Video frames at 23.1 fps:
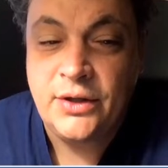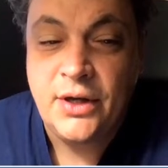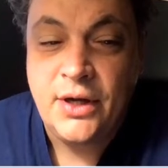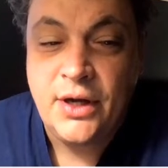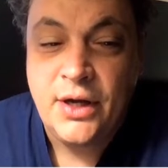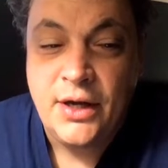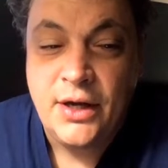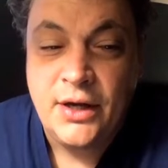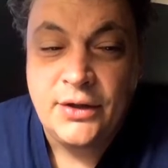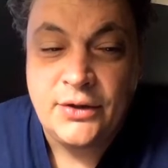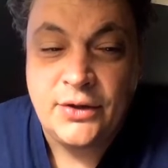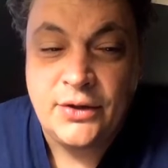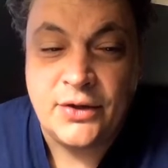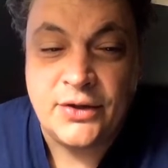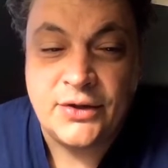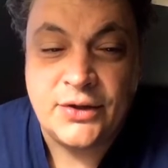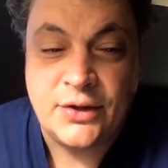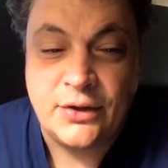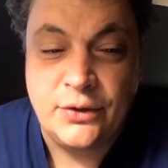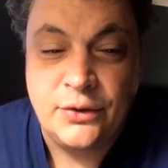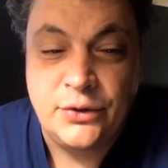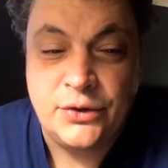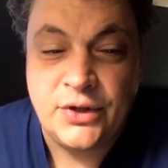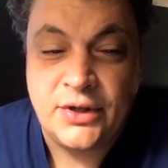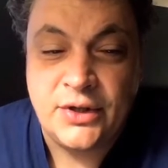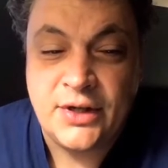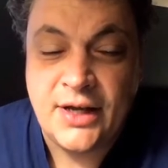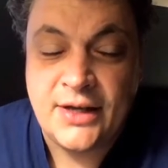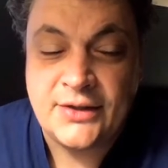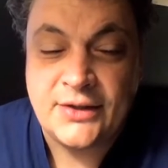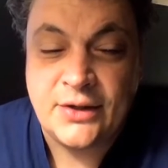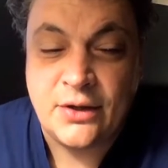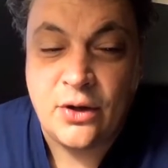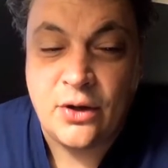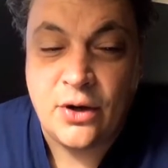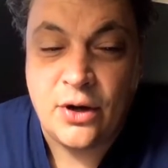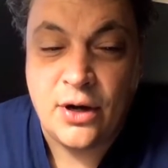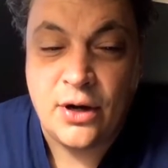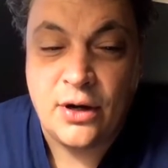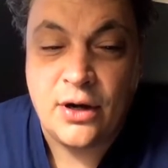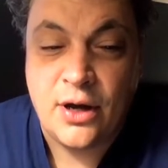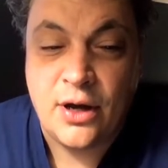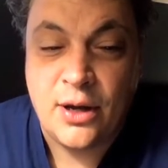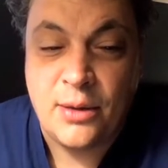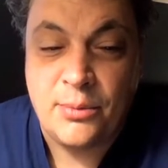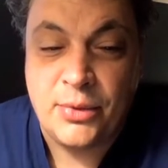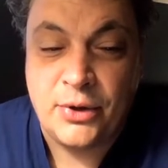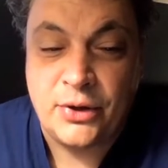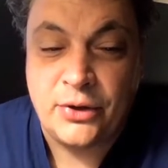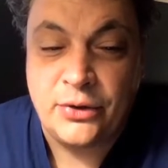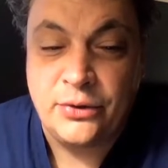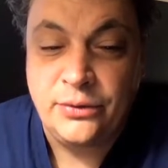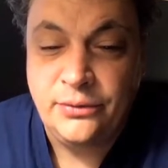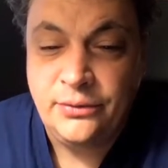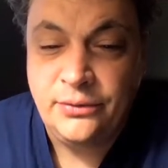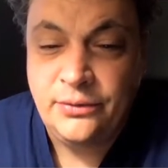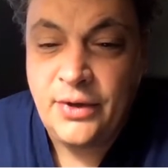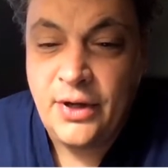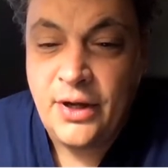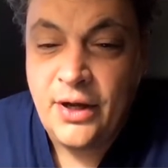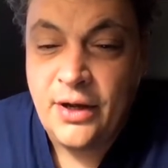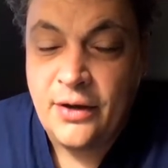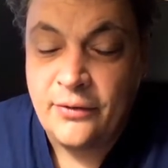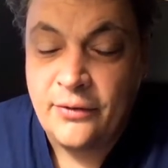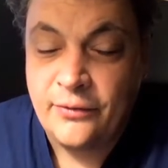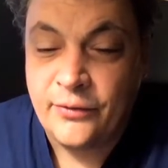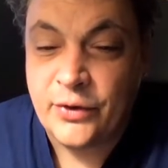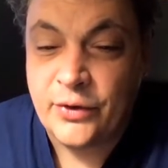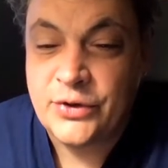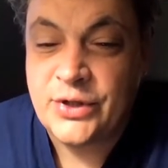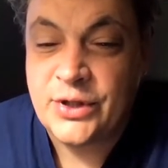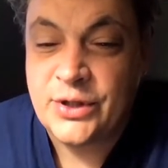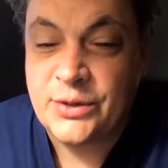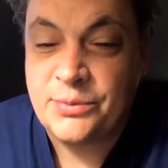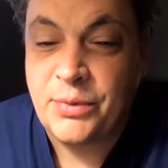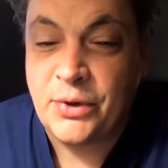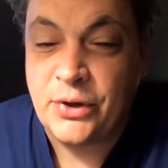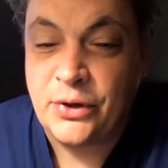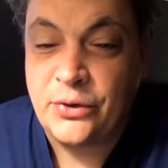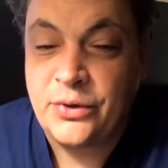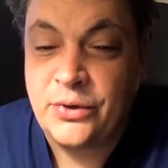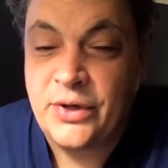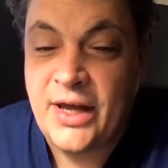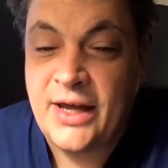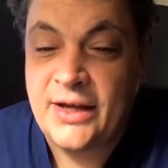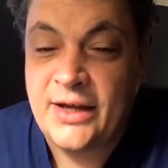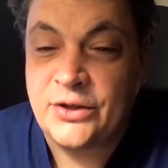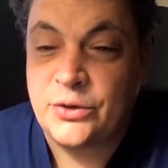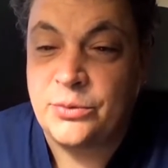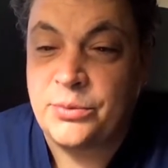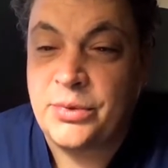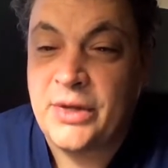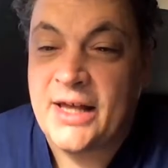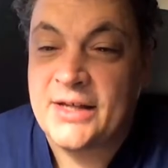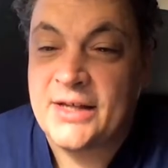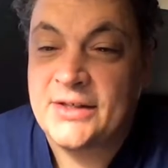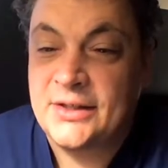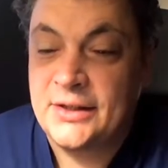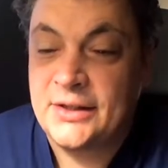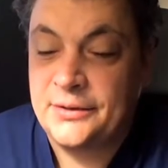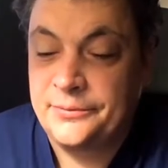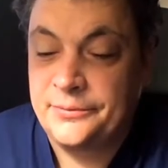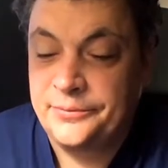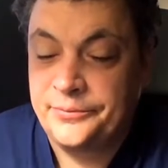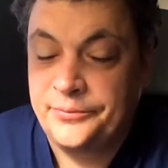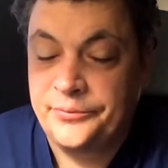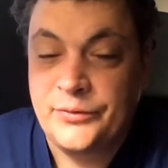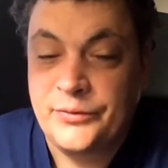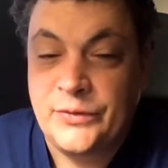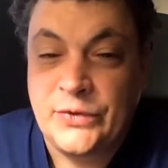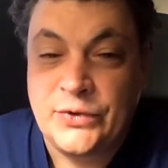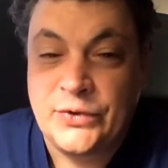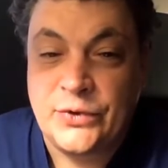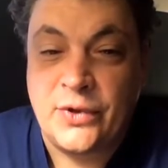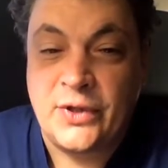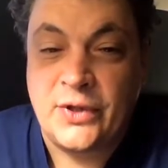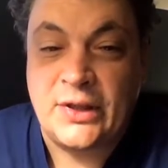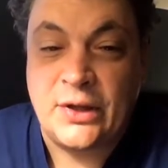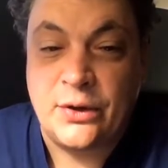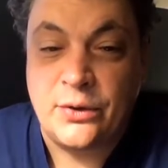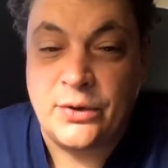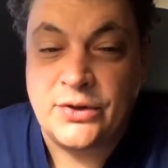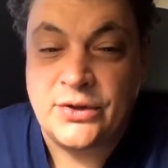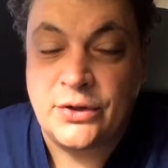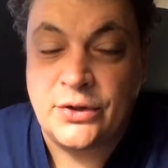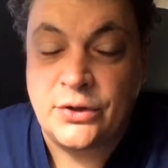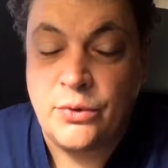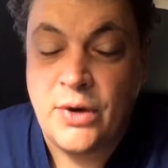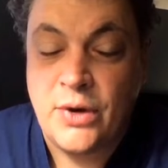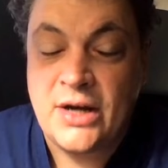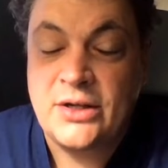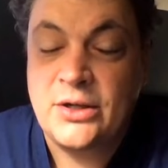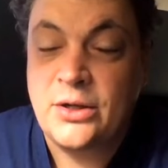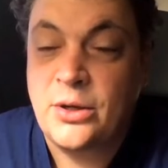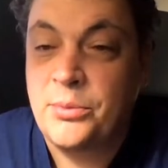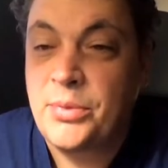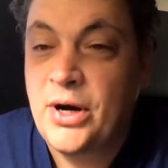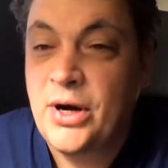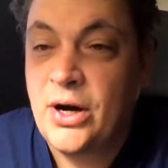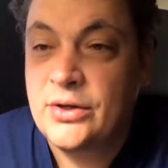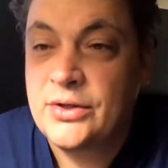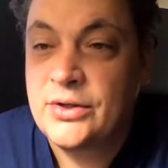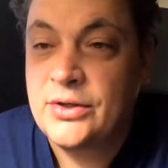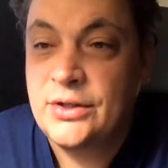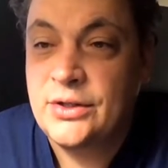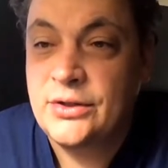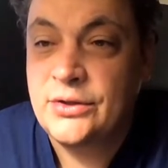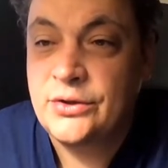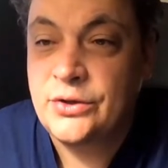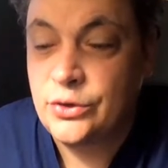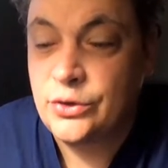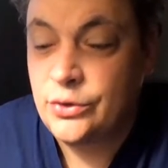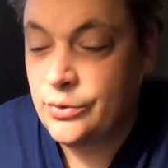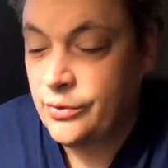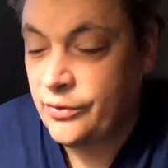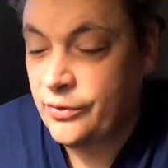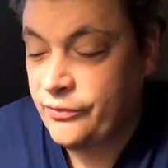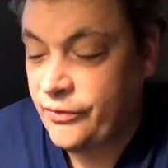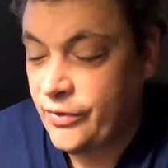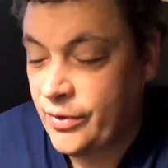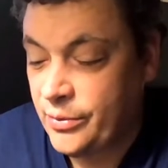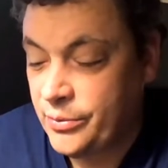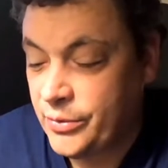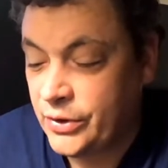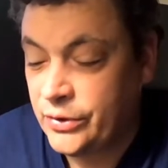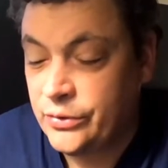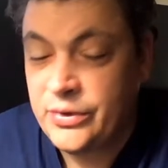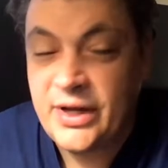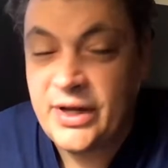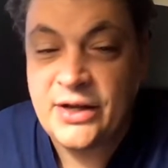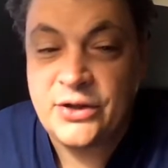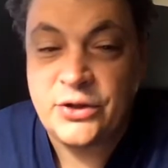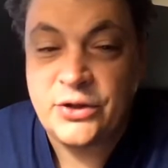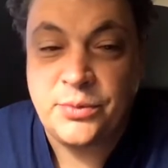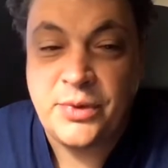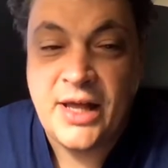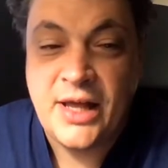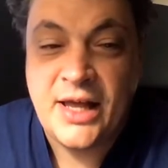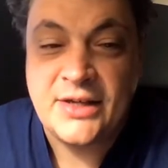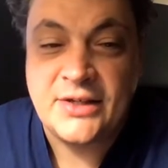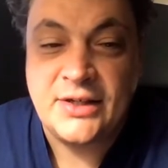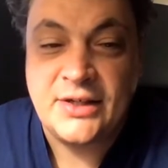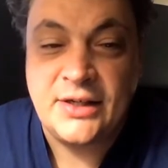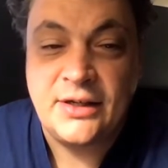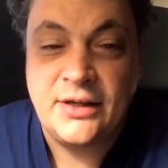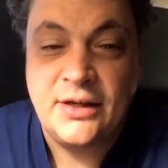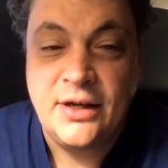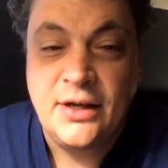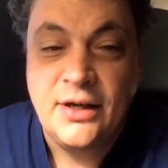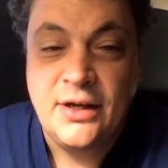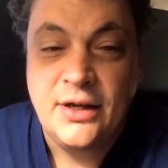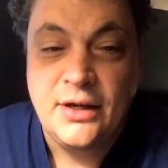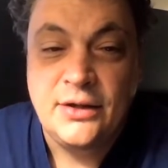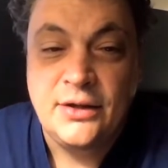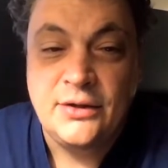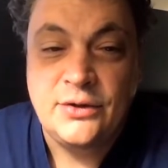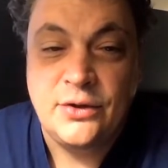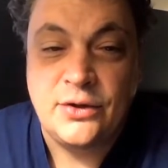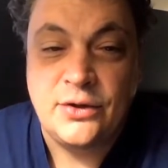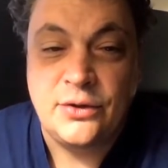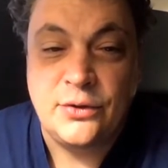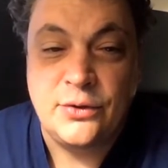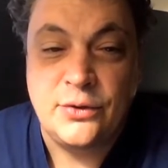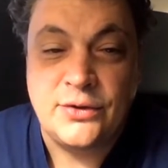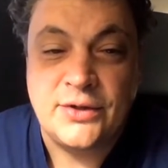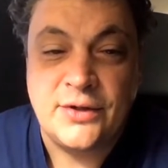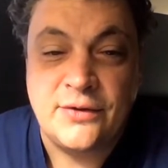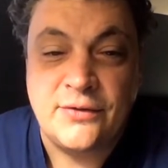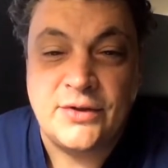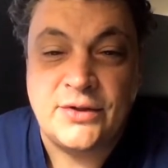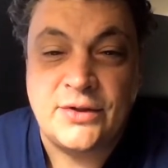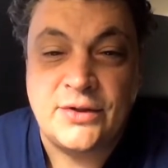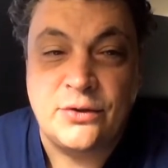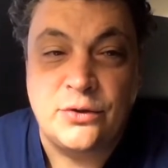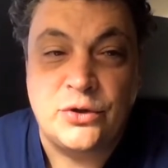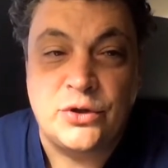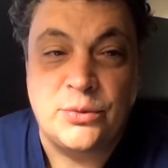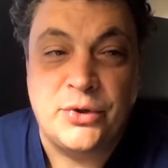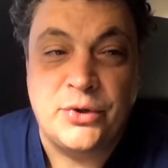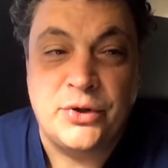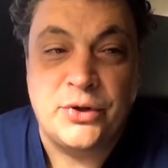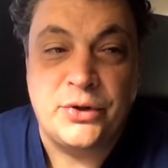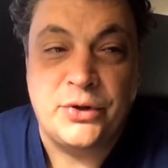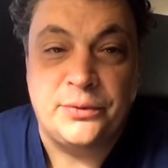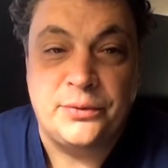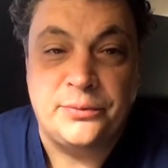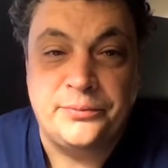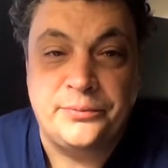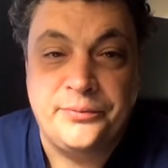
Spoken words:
to the solution SLR balloon versus balloon angioplasty, so that there is a direct comparison from balloon angioplasty to the use of the solution balloon.